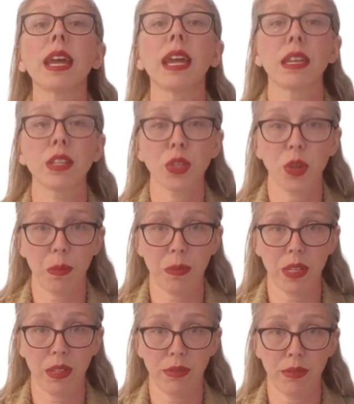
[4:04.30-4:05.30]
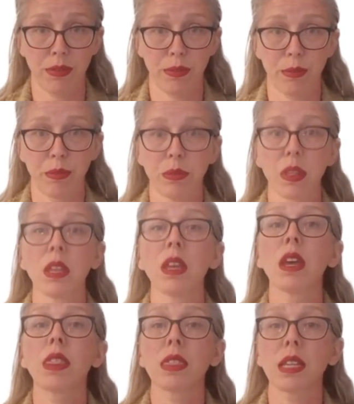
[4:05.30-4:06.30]
and descriptive.
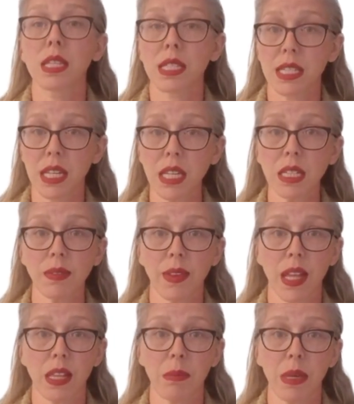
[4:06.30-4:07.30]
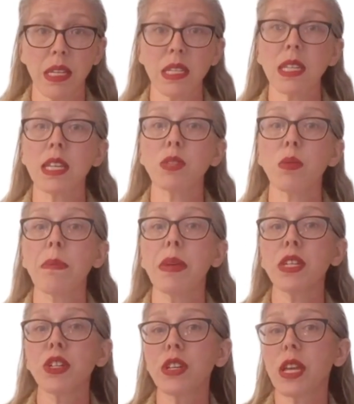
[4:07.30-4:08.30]
The distinctive element is what
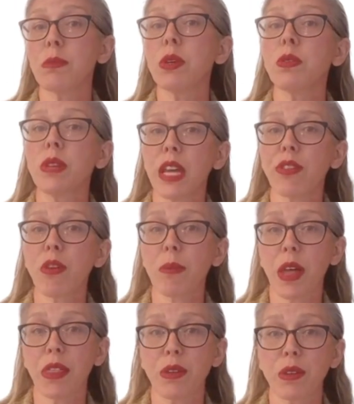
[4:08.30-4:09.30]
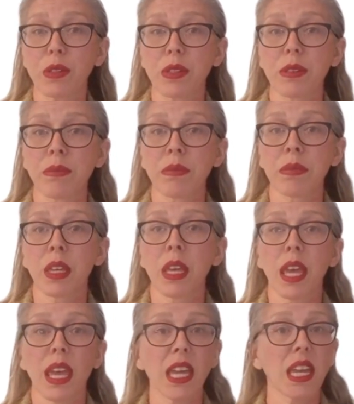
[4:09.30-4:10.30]
makes your name unique from others.
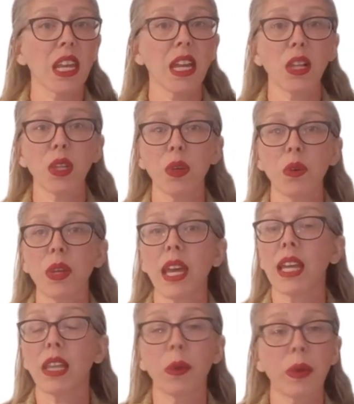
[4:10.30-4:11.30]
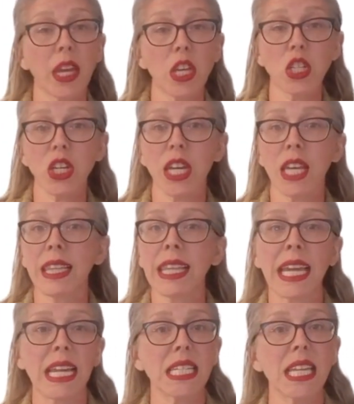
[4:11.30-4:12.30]
It can include a location
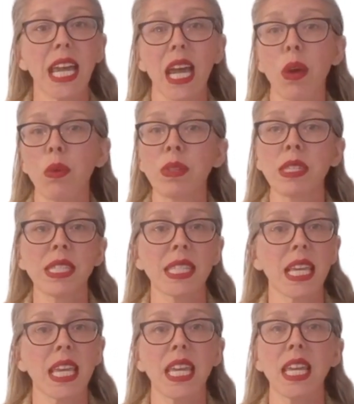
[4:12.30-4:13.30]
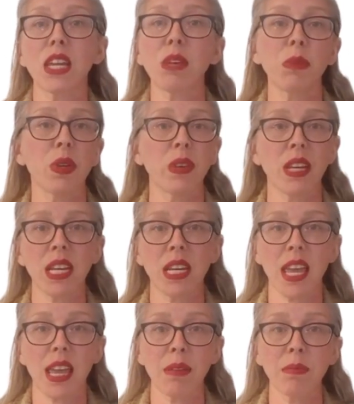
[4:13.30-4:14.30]
like a town, city, community
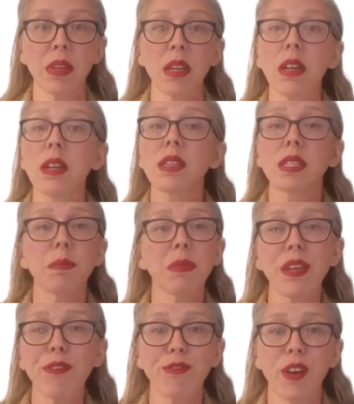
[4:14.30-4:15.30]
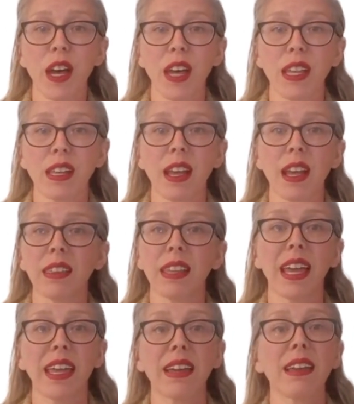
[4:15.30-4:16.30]
name, something fun
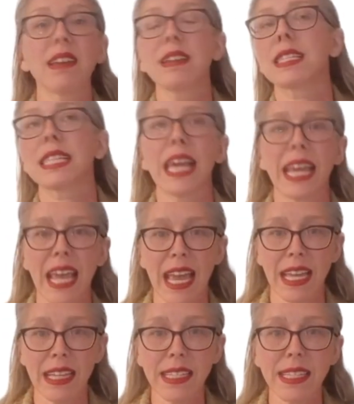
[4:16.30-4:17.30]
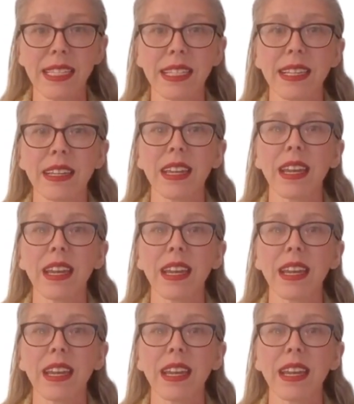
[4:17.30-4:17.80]
like Sledheads,